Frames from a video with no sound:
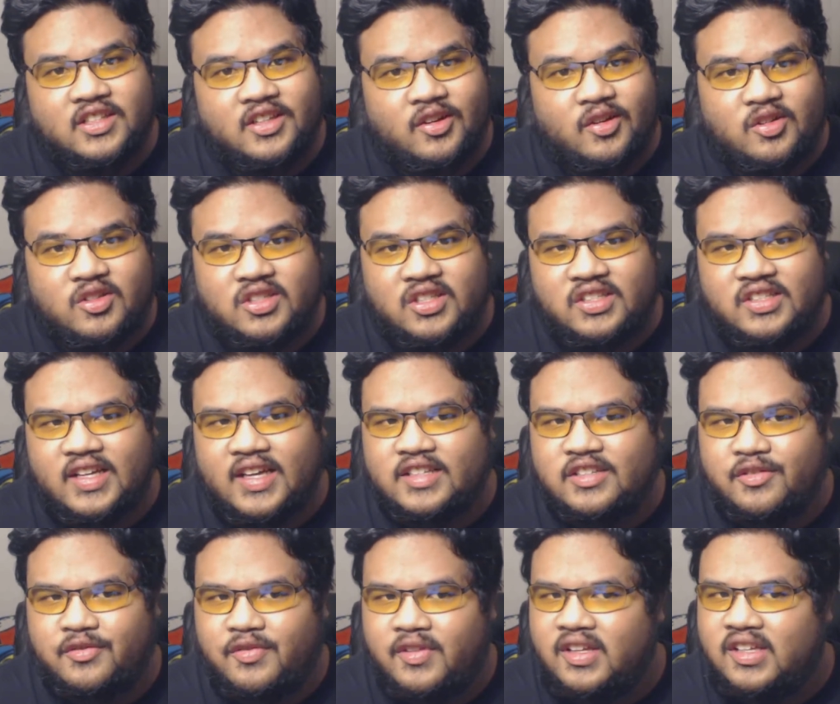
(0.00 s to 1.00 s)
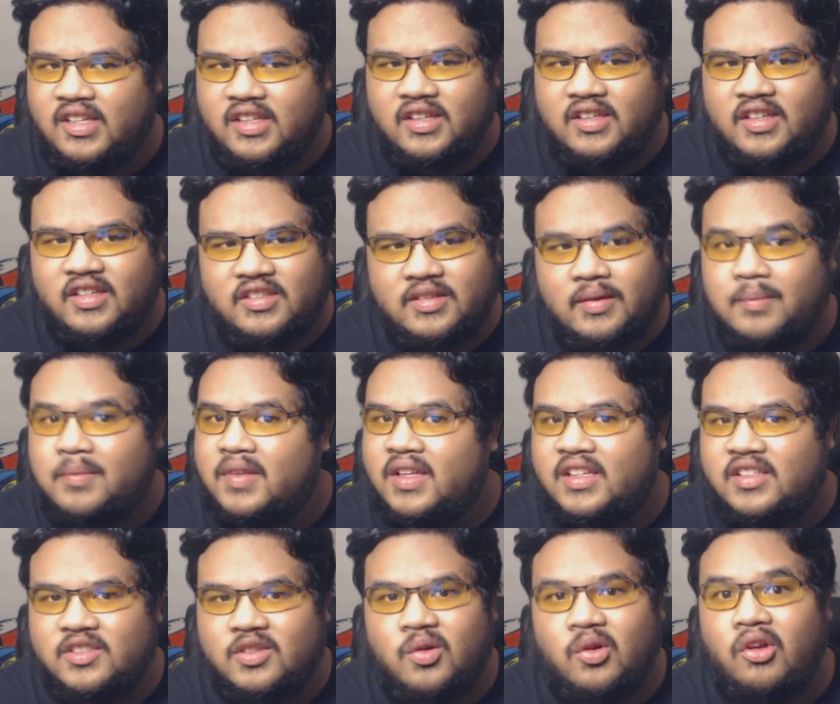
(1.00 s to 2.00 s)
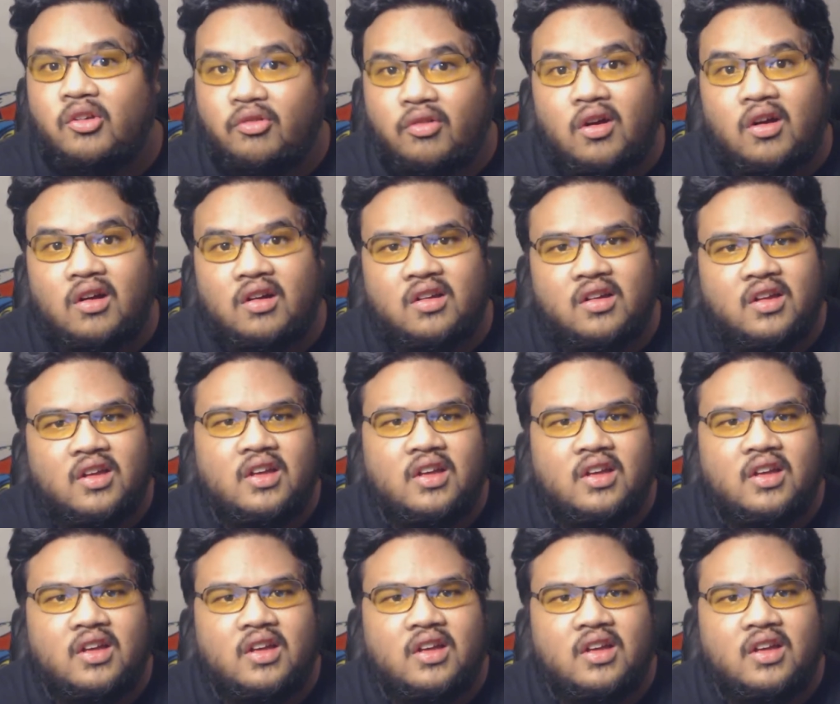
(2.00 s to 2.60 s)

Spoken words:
you know, she has a feeling that something's going wrong.